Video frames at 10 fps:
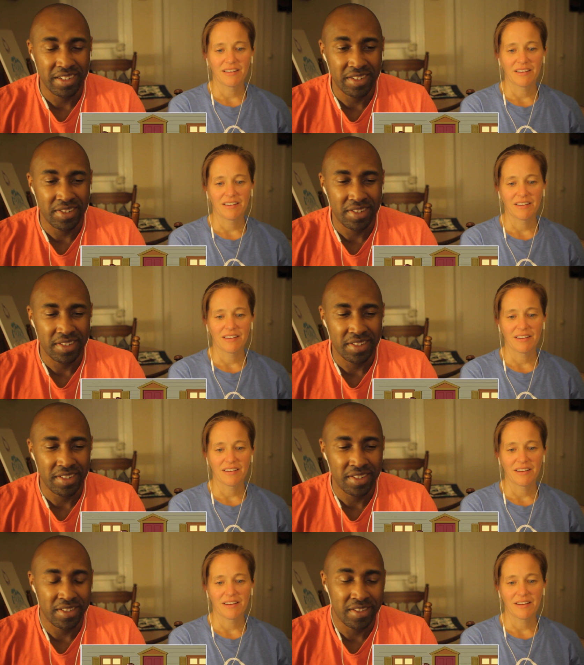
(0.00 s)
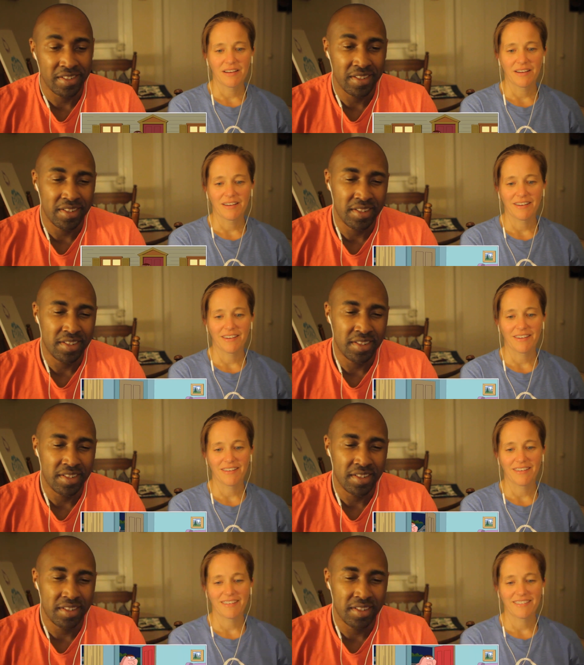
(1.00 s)

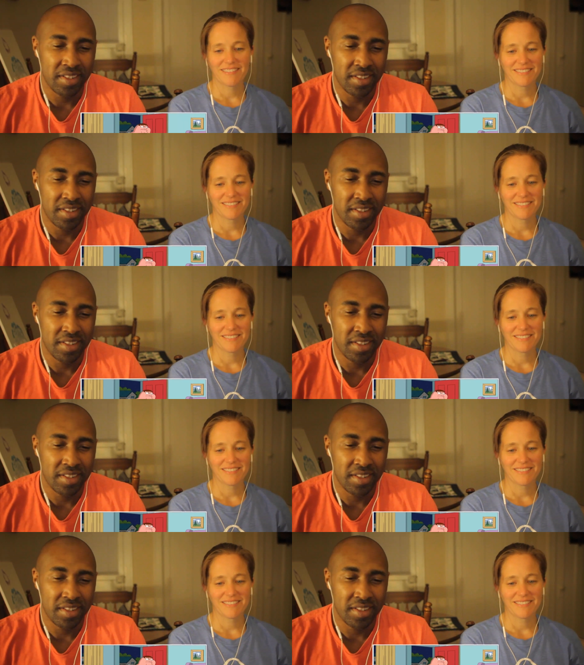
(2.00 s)
No one is speaking in this clip.